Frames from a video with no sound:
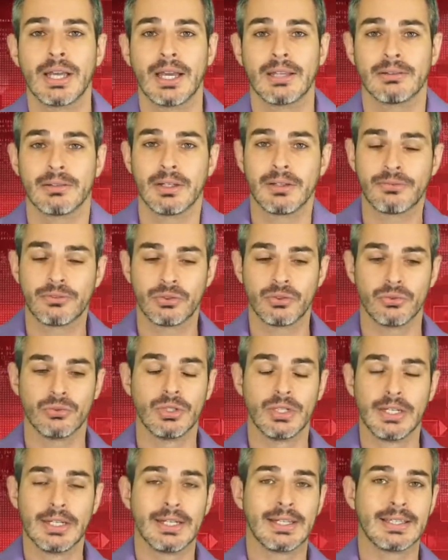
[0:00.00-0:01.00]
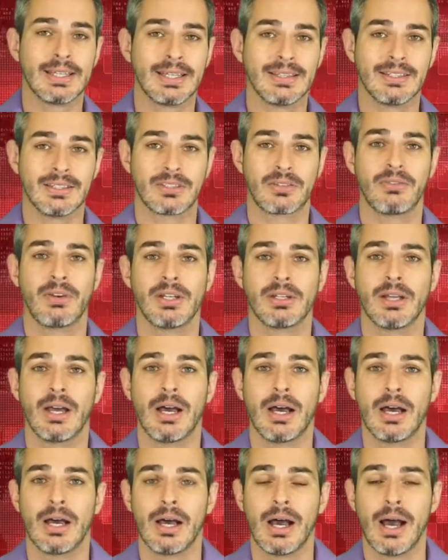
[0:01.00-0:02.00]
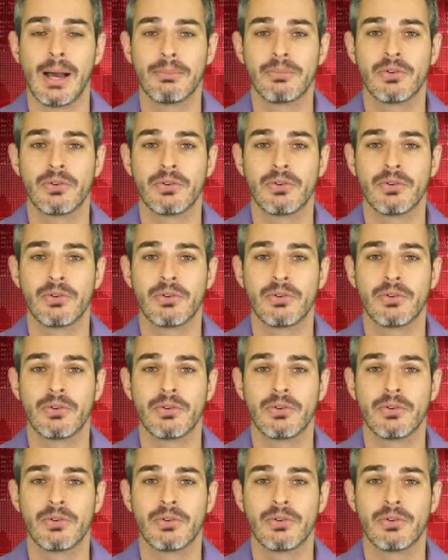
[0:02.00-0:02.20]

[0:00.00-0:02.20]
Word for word: I'd love to get this thread uh,